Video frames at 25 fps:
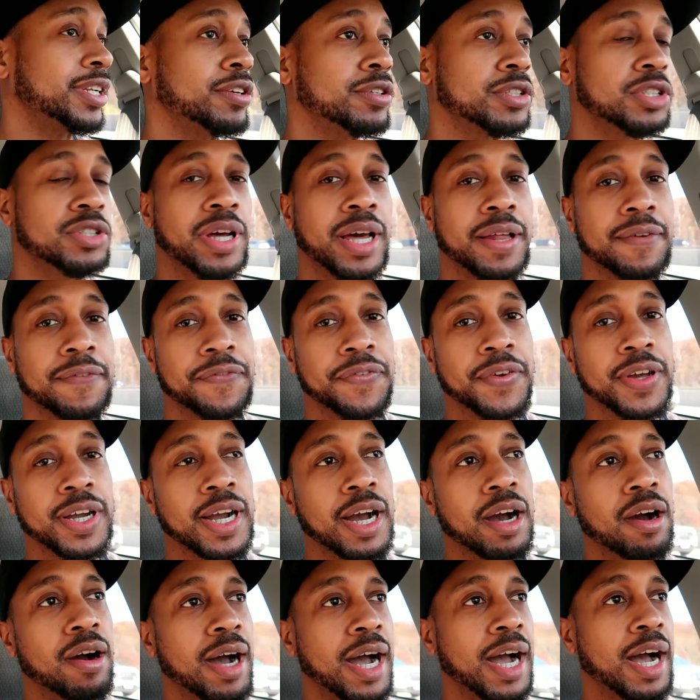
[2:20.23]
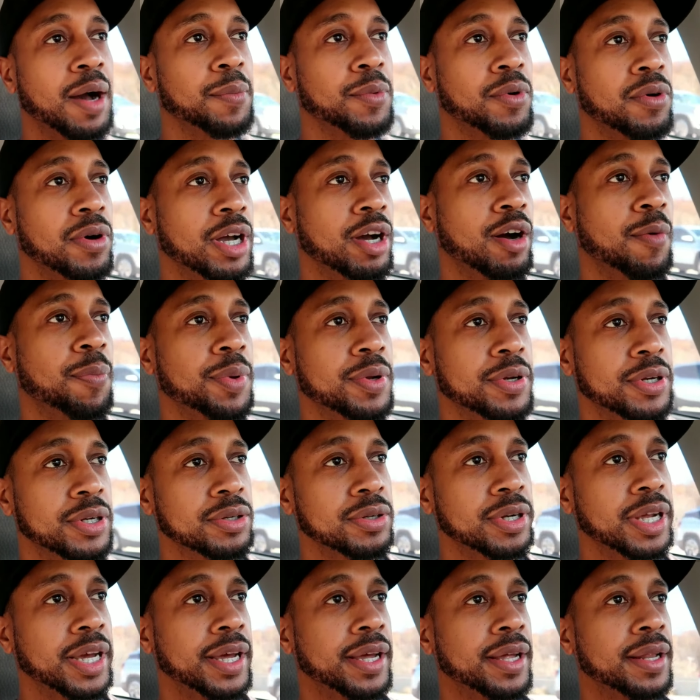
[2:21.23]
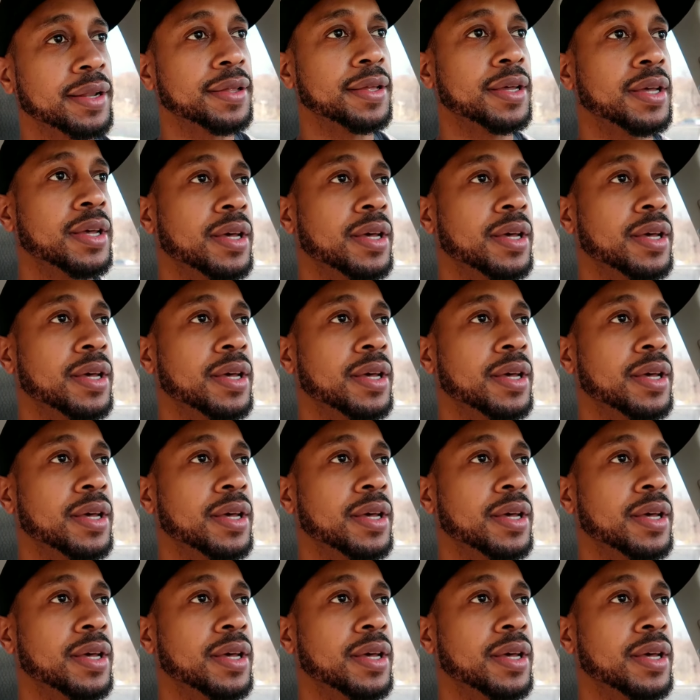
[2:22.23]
still trying to figure out how I'm going to help her do that.